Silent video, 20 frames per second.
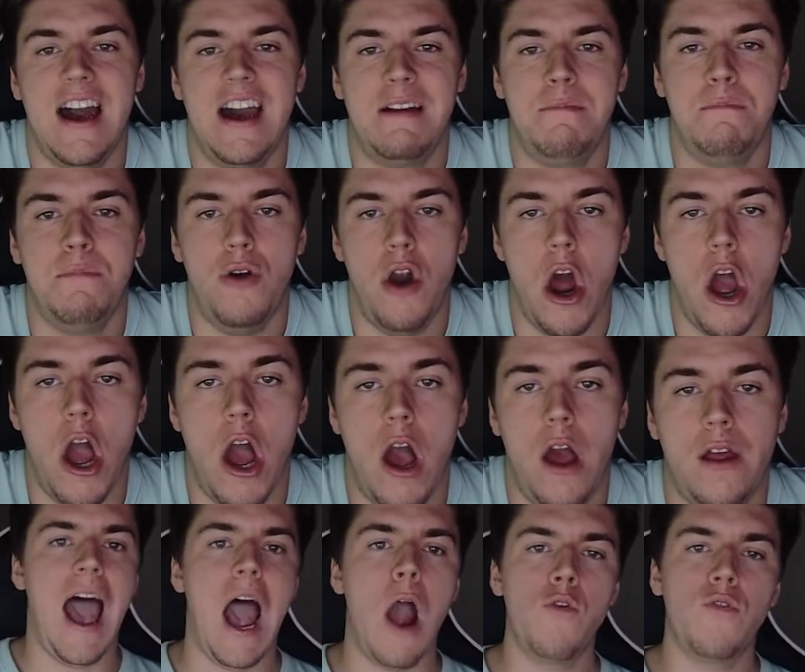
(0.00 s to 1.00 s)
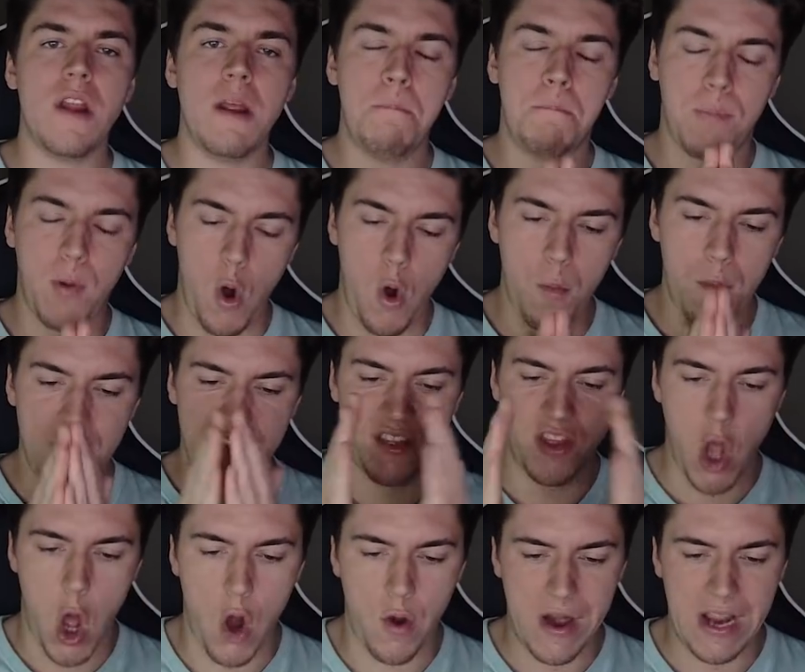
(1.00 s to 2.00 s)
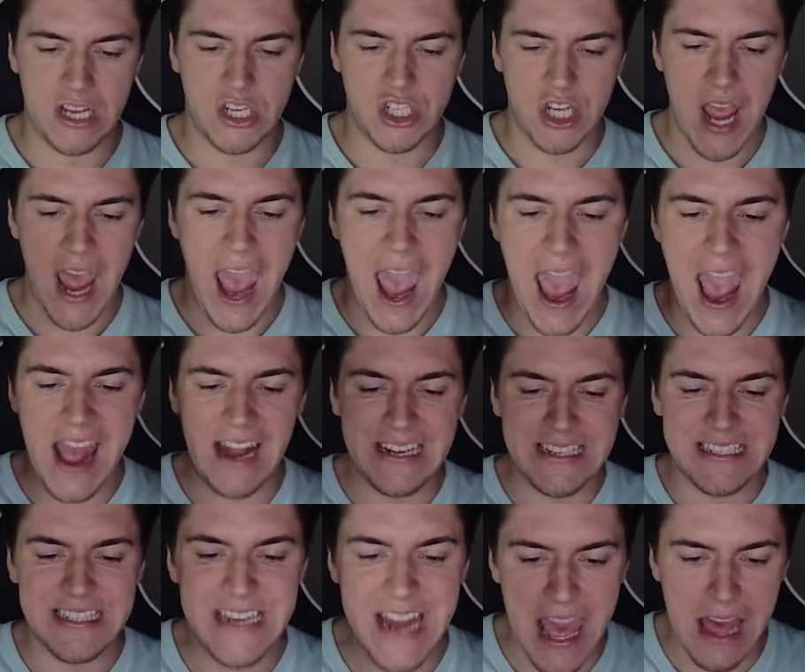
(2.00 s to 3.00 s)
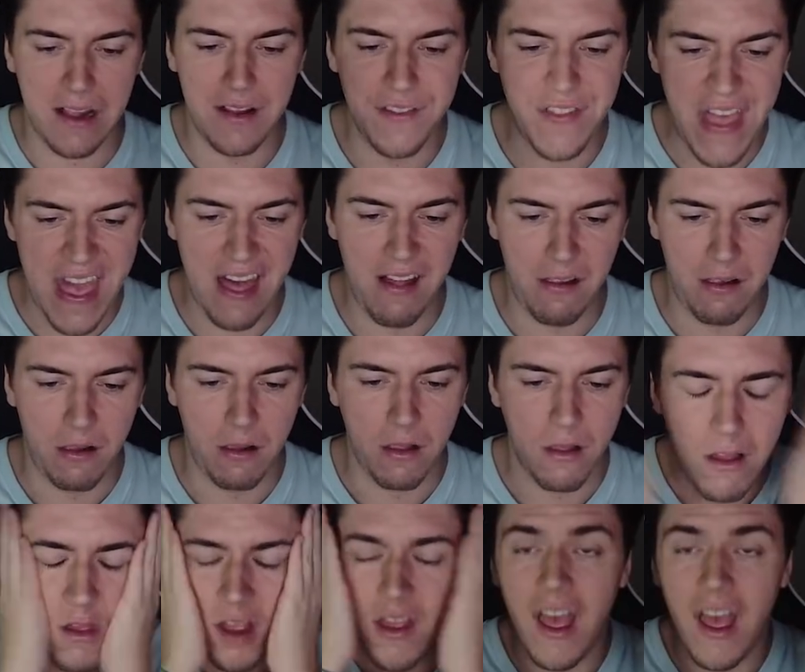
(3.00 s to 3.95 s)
Bruh. How did Bournemouth-Norwich end 0-0?